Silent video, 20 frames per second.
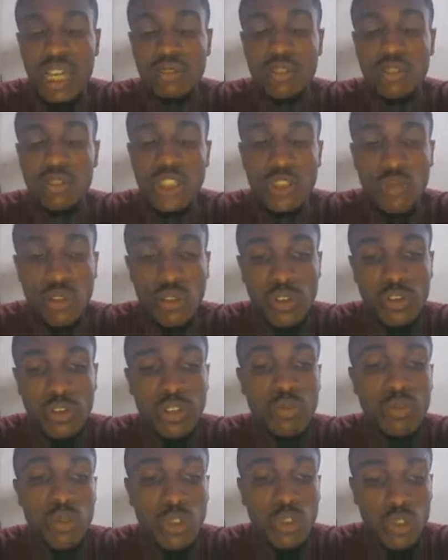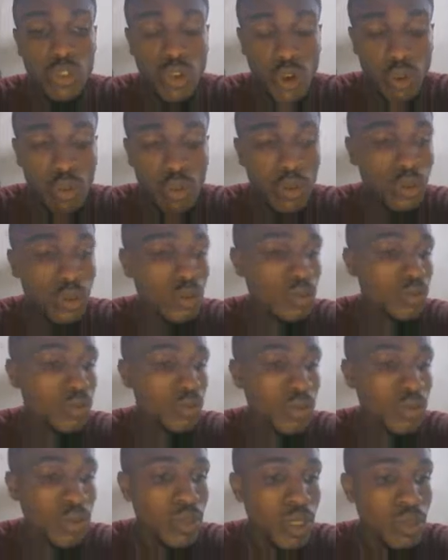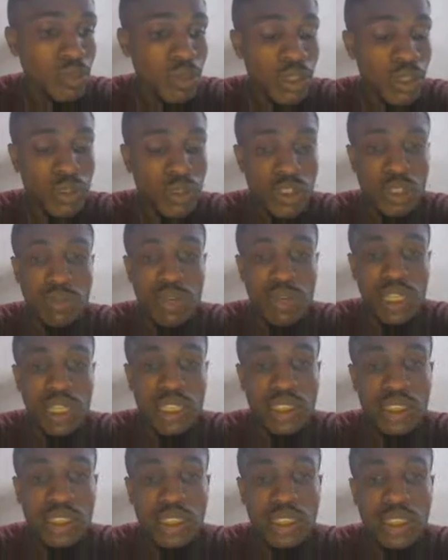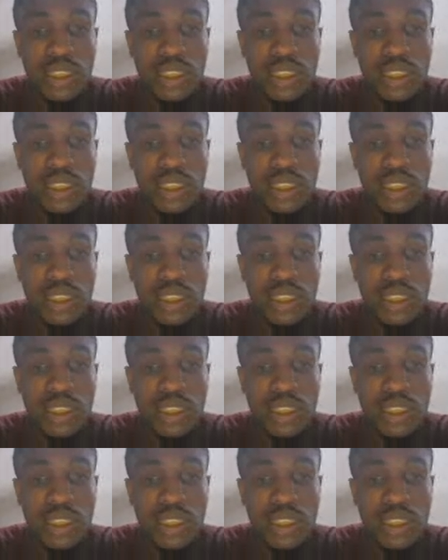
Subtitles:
which is one of the most common print on demand,